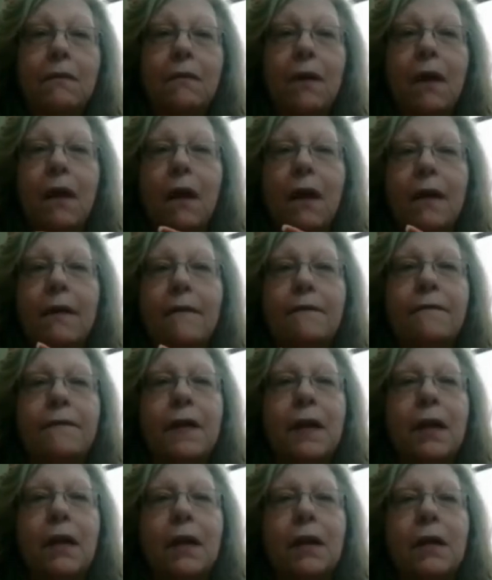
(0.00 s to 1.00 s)
All right,
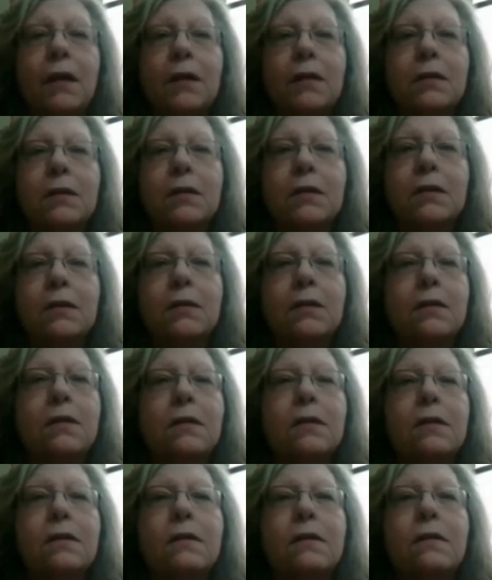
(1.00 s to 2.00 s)

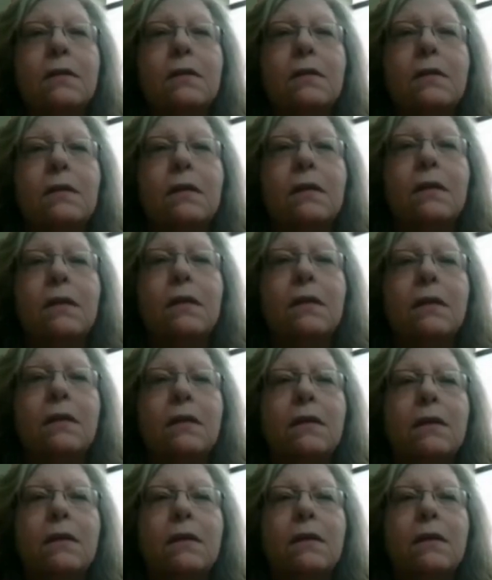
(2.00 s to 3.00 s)
Phyllis.
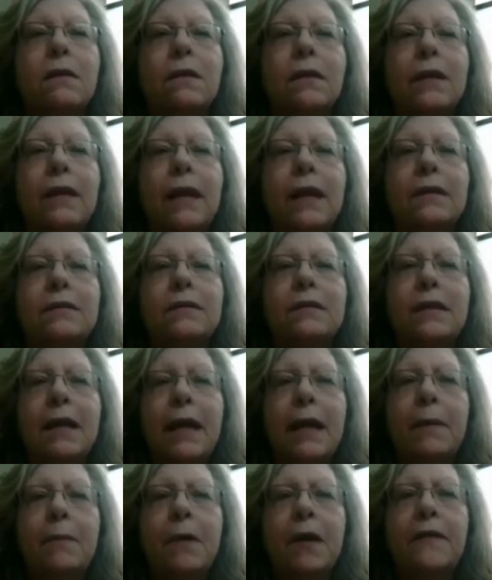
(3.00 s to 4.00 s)
Yes,
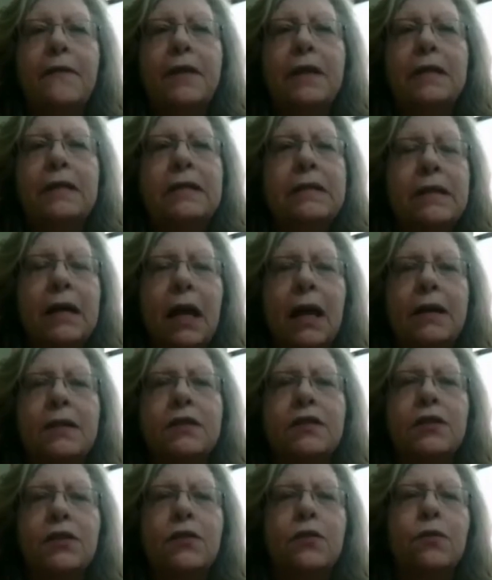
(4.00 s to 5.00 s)
name of it,
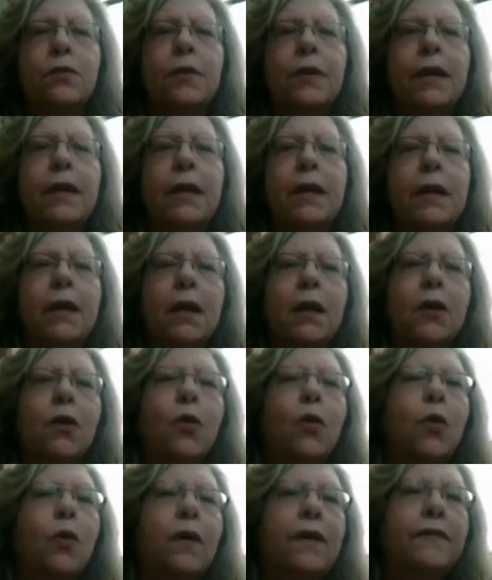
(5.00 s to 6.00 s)
size three
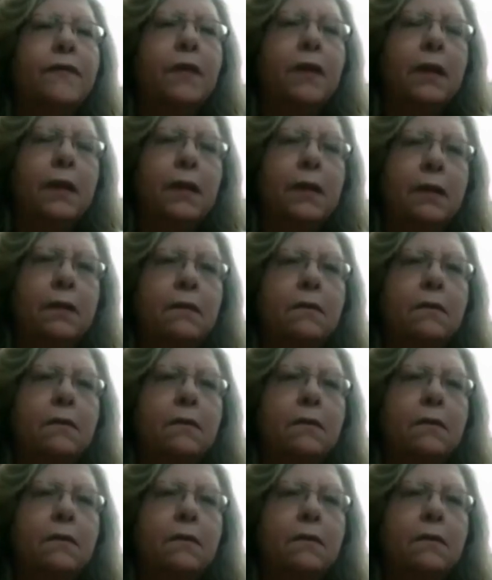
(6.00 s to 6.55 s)
equivalent.